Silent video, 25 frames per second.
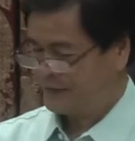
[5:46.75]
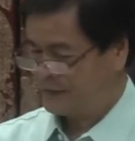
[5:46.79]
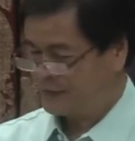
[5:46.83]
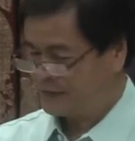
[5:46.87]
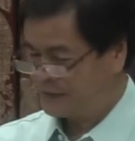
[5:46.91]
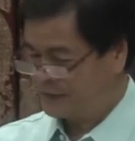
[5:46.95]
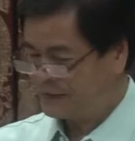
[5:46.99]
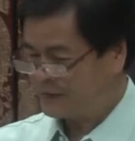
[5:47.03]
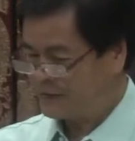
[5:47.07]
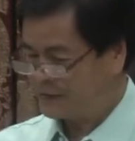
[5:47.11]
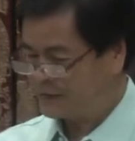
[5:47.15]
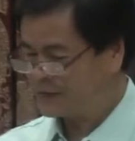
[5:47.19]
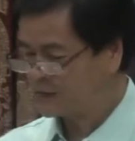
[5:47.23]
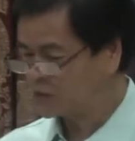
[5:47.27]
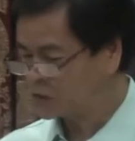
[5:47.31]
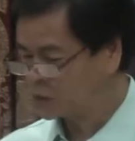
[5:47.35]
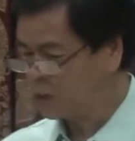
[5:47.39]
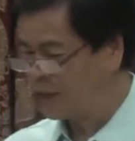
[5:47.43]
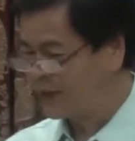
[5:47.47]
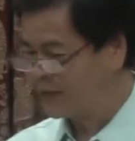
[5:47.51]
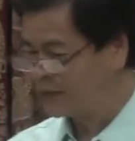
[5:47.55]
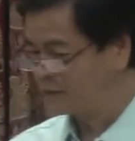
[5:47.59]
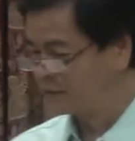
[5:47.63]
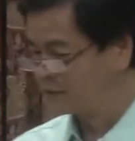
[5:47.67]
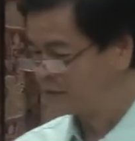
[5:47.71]
He and his
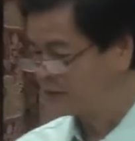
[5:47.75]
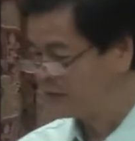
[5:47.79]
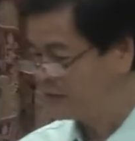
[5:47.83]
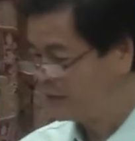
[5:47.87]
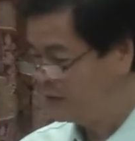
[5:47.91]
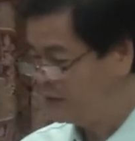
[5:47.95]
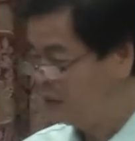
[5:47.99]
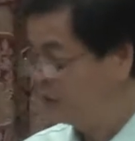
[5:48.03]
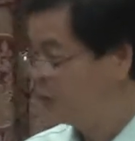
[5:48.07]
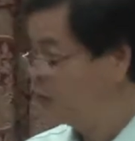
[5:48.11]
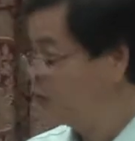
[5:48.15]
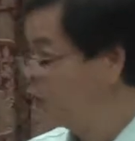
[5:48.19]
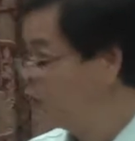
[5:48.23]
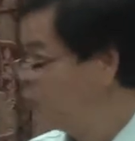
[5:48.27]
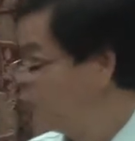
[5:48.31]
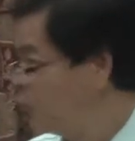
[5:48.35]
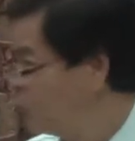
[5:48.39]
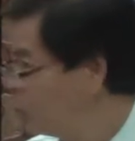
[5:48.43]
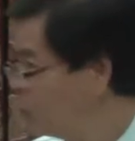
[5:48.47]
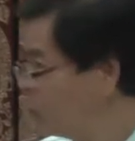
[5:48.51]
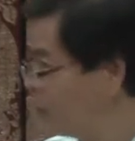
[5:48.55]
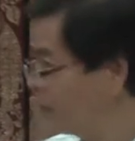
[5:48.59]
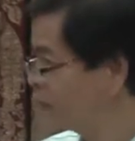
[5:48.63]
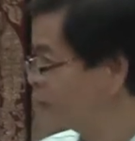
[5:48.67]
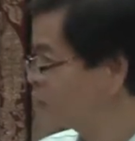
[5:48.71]
wife
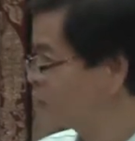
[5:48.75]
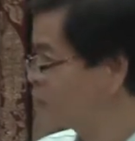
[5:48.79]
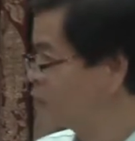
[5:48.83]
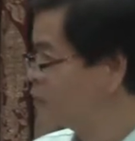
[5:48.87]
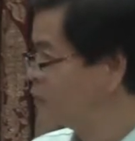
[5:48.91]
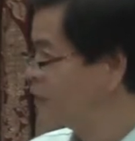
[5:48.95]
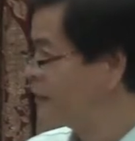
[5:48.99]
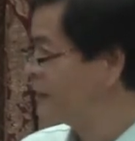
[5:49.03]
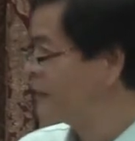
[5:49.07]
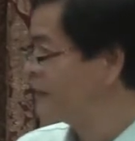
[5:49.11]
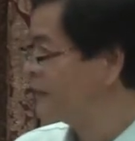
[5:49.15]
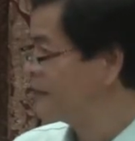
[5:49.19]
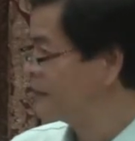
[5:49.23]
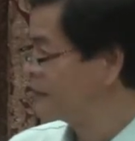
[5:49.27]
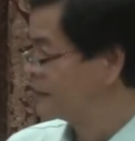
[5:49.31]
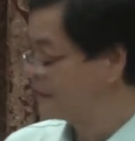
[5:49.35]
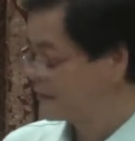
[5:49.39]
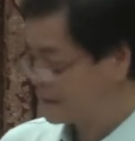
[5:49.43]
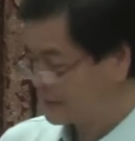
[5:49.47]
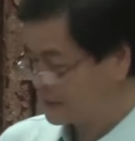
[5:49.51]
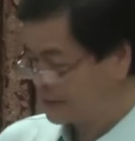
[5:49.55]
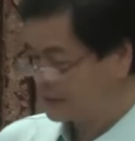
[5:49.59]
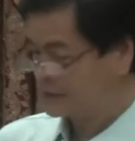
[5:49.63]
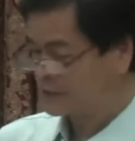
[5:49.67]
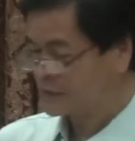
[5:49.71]
went to a
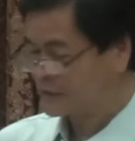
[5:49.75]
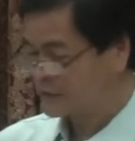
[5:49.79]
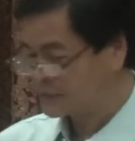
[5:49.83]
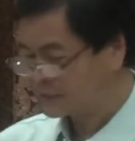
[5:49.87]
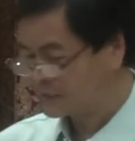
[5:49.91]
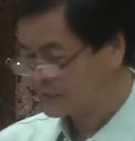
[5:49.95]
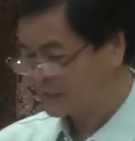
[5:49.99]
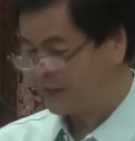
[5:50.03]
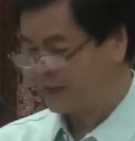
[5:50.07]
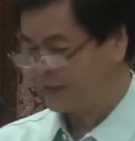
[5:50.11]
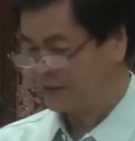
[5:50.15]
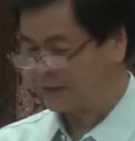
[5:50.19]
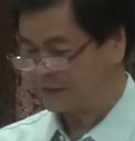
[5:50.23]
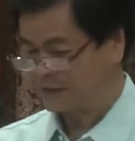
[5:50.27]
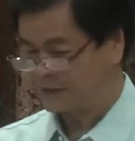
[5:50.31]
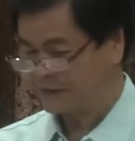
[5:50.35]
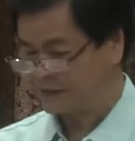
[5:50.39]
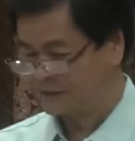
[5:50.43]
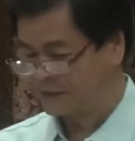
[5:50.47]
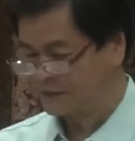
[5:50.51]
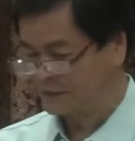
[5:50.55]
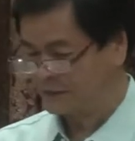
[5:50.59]
country fair,